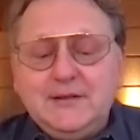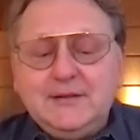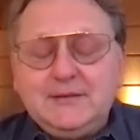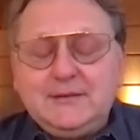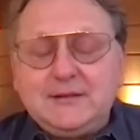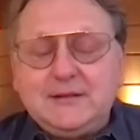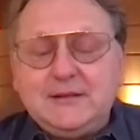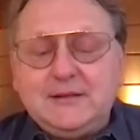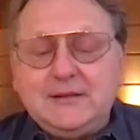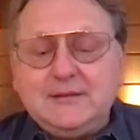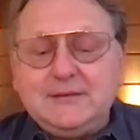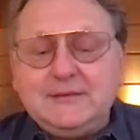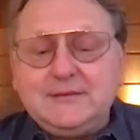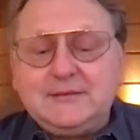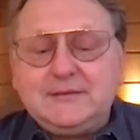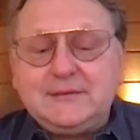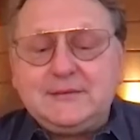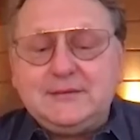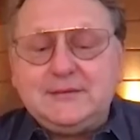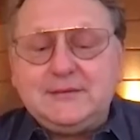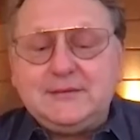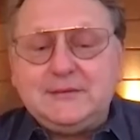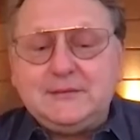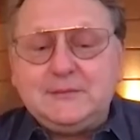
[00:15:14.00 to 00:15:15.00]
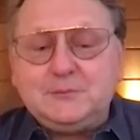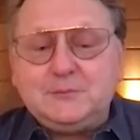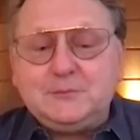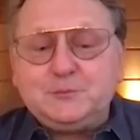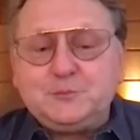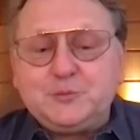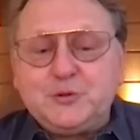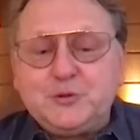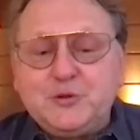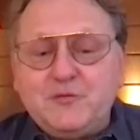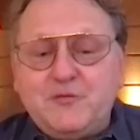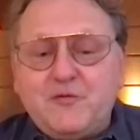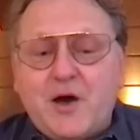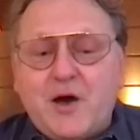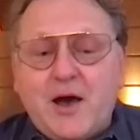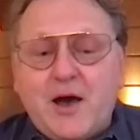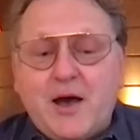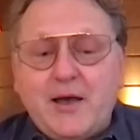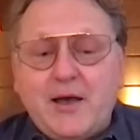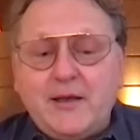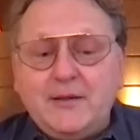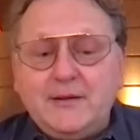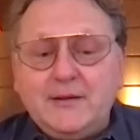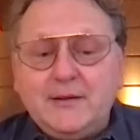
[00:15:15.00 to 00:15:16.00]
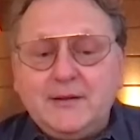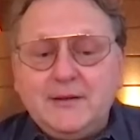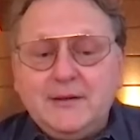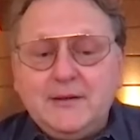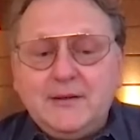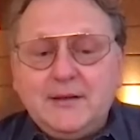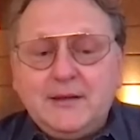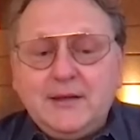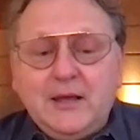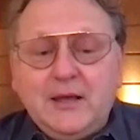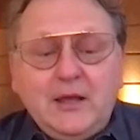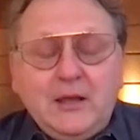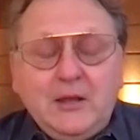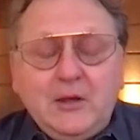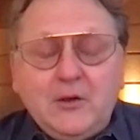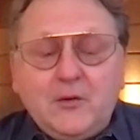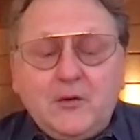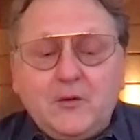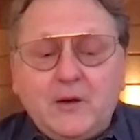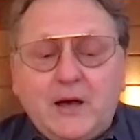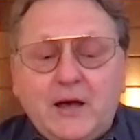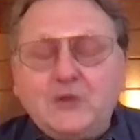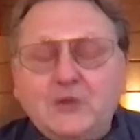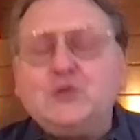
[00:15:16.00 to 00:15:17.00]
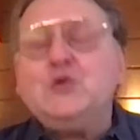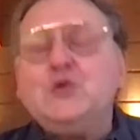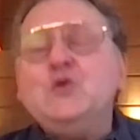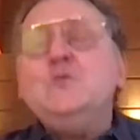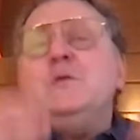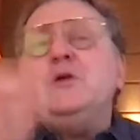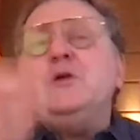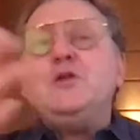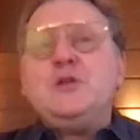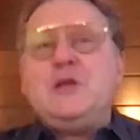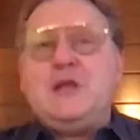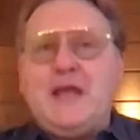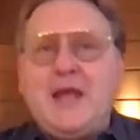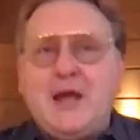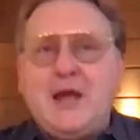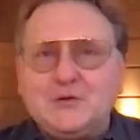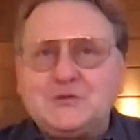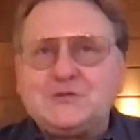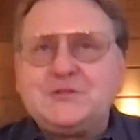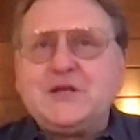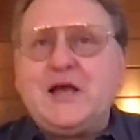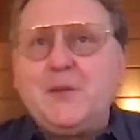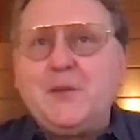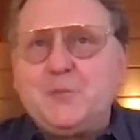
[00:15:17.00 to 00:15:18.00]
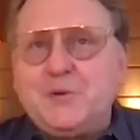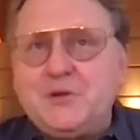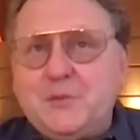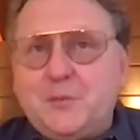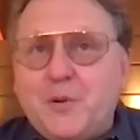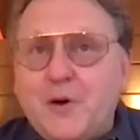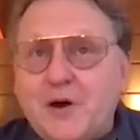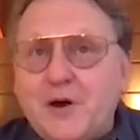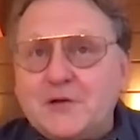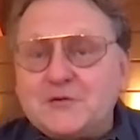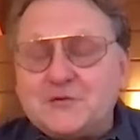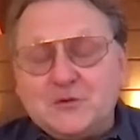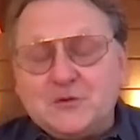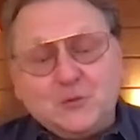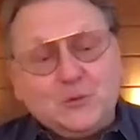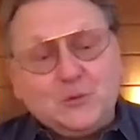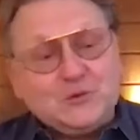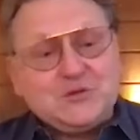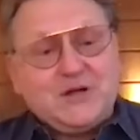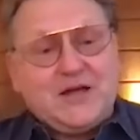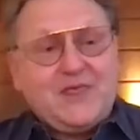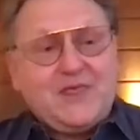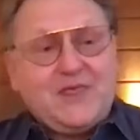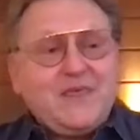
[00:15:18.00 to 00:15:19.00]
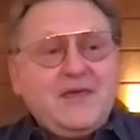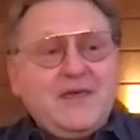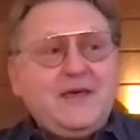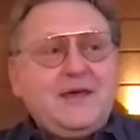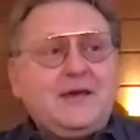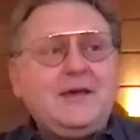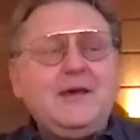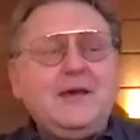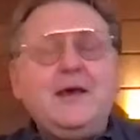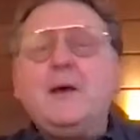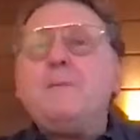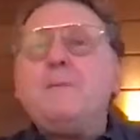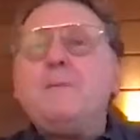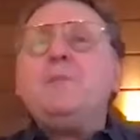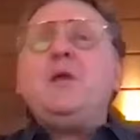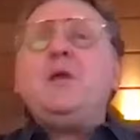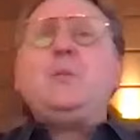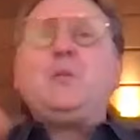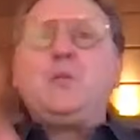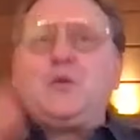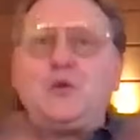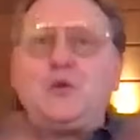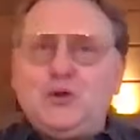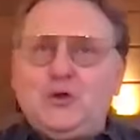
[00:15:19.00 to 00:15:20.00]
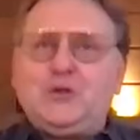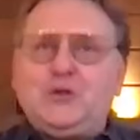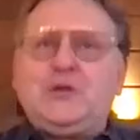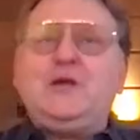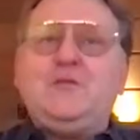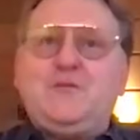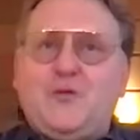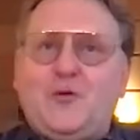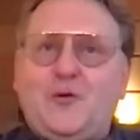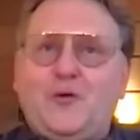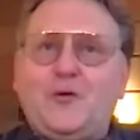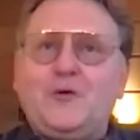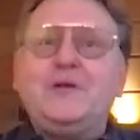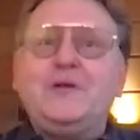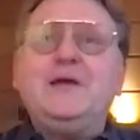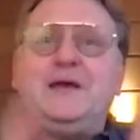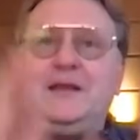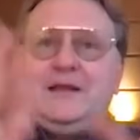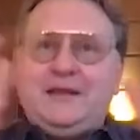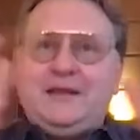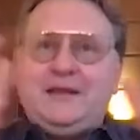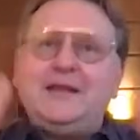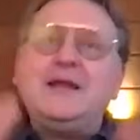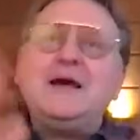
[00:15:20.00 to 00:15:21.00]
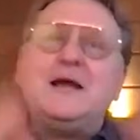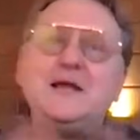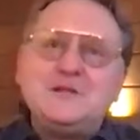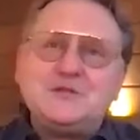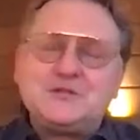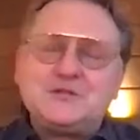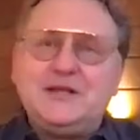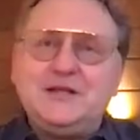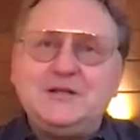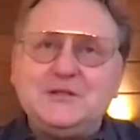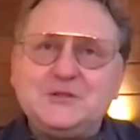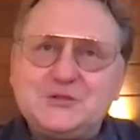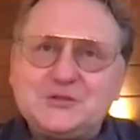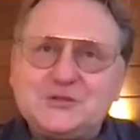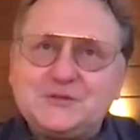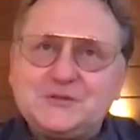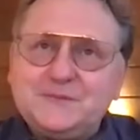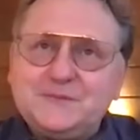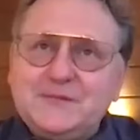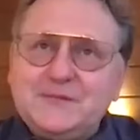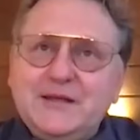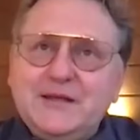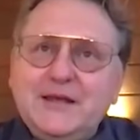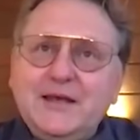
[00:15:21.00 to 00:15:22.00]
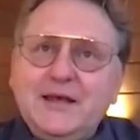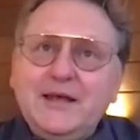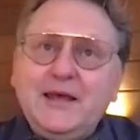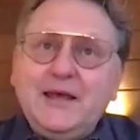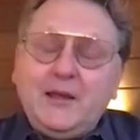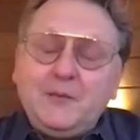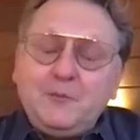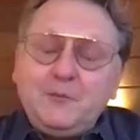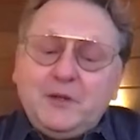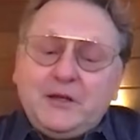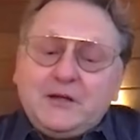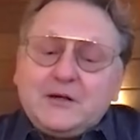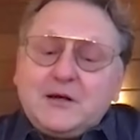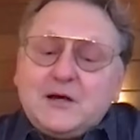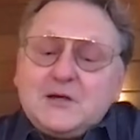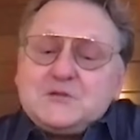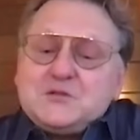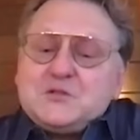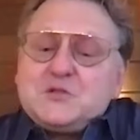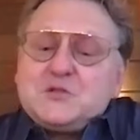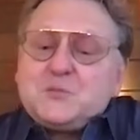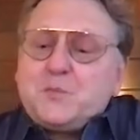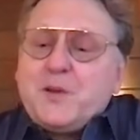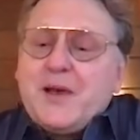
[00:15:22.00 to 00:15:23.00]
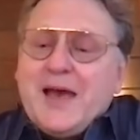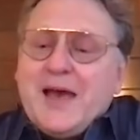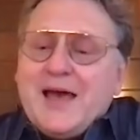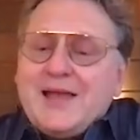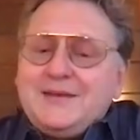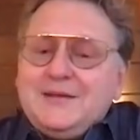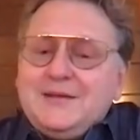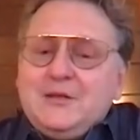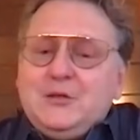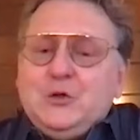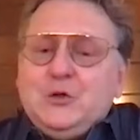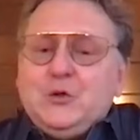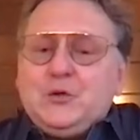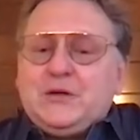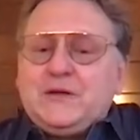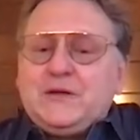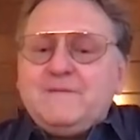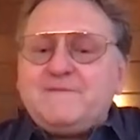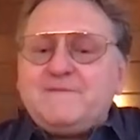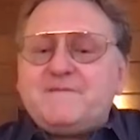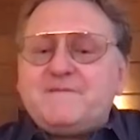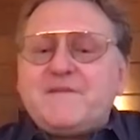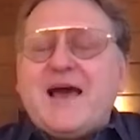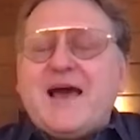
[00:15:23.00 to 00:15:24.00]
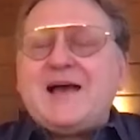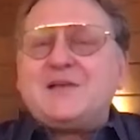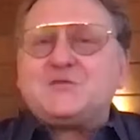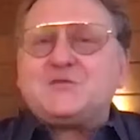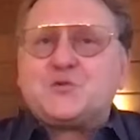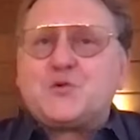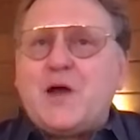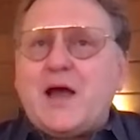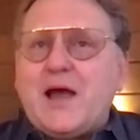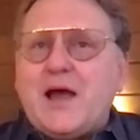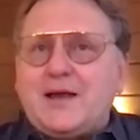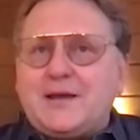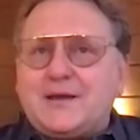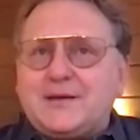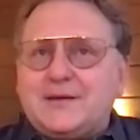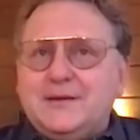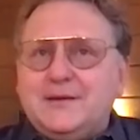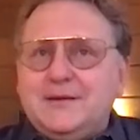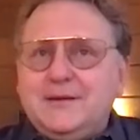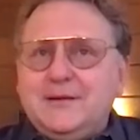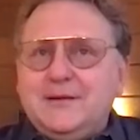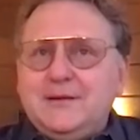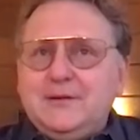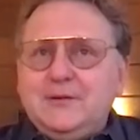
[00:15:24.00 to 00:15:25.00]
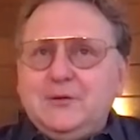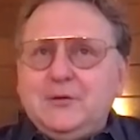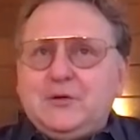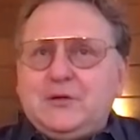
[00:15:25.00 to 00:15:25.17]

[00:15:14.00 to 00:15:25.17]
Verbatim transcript: to to provide you know a two million ounce type of deposit, which I think people are looking for in the United States. And because it's patented, you can fast track. You